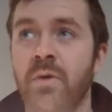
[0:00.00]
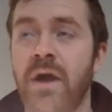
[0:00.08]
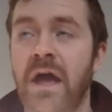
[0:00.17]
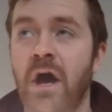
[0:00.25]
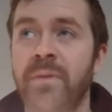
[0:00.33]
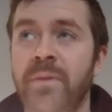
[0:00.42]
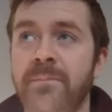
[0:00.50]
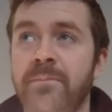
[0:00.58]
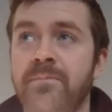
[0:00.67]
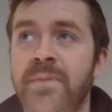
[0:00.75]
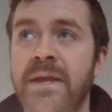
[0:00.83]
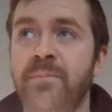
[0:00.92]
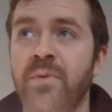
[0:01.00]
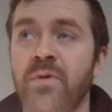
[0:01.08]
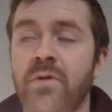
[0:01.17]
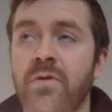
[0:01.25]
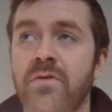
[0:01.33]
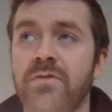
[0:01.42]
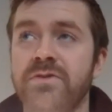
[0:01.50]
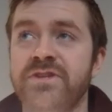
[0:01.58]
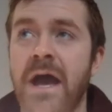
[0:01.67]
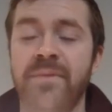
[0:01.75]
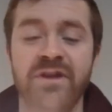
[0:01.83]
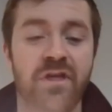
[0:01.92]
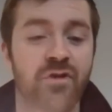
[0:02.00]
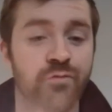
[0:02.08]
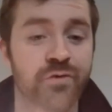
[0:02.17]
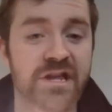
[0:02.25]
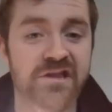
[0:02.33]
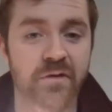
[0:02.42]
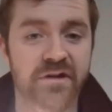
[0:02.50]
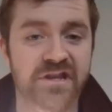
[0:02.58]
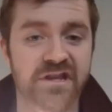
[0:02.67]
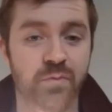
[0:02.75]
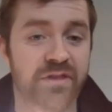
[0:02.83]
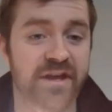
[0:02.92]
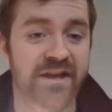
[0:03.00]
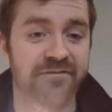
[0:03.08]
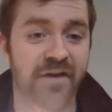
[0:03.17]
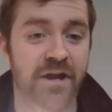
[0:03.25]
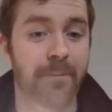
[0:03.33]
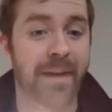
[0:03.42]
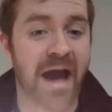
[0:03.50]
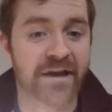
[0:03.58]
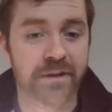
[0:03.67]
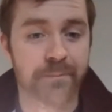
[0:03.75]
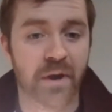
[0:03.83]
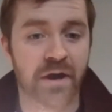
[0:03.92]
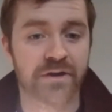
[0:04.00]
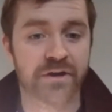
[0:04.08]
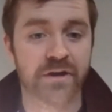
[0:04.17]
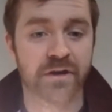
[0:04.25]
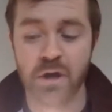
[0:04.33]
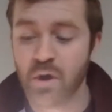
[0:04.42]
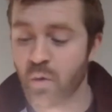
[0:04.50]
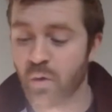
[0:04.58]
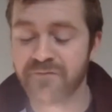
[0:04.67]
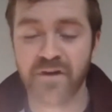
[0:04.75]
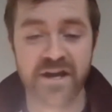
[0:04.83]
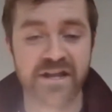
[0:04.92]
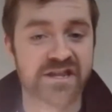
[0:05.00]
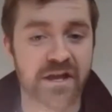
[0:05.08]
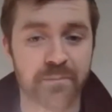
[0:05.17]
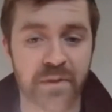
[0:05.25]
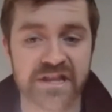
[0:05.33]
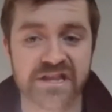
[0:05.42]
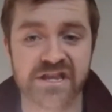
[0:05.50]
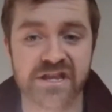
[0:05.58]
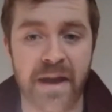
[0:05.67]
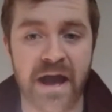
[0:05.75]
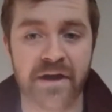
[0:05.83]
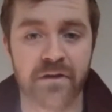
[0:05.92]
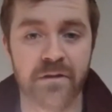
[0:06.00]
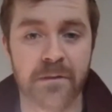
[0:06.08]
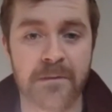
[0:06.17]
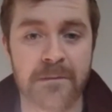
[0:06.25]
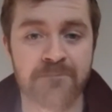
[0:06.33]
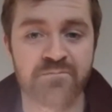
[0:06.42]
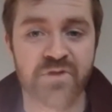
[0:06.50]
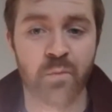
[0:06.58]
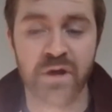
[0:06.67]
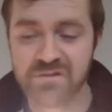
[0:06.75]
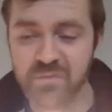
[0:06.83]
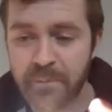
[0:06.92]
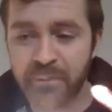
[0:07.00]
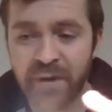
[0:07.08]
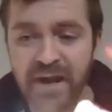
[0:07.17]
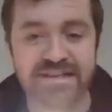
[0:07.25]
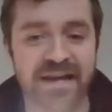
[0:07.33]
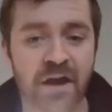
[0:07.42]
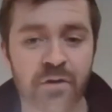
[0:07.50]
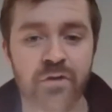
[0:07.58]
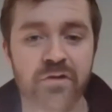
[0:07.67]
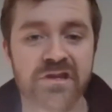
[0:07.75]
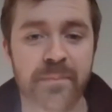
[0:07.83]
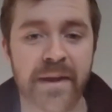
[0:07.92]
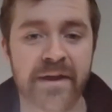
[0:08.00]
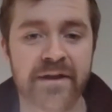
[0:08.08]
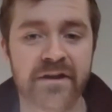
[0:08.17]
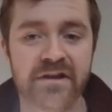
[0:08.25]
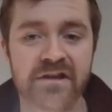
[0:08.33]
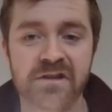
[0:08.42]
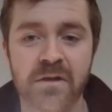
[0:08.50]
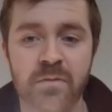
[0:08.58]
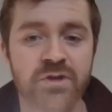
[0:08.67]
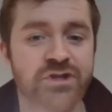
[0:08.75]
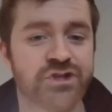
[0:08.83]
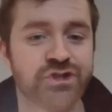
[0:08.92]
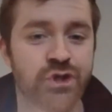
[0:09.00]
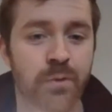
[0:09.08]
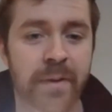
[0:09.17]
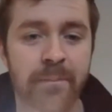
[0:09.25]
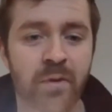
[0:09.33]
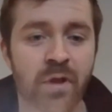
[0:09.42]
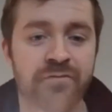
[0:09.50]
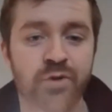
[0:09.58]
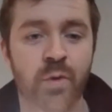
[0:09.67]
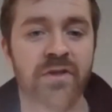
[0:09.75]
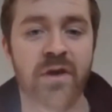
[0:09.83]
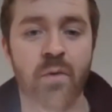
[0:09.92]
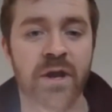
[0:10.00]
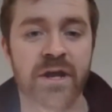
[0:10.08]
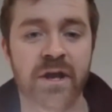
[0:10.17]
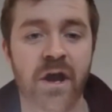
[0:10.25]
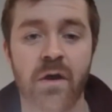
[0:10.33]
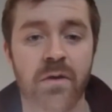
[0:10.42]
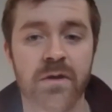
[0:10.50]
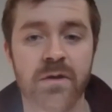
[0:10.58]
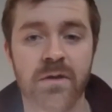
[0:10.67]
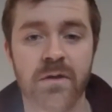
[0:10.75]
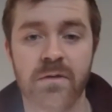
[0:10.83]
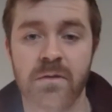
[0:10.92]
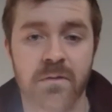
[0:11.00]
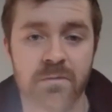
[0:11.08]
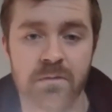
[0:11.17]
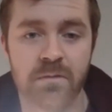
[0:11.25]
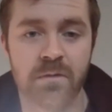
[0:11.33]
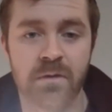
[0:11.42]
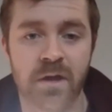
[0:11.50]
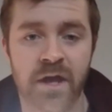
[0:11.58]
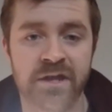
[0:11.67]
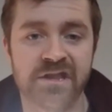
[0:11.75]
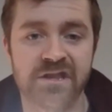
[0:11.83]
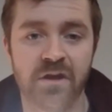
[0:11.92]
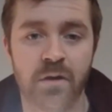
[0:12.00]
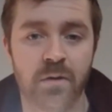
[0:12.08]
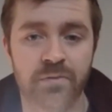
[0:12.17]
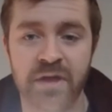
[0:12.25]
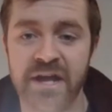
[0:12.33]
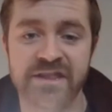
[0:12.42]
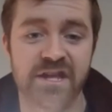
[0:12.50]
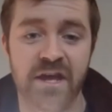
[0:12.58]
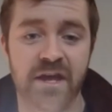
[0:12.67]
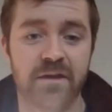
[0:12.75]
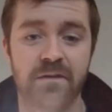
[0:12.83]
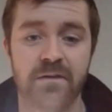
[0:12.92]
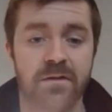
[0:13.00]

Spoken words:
helping people tap into the resources where they can find a paddling partner or find safe places to paddle. And once we break down all those barriers, we just shoot people off to where they want to go. And so that's it.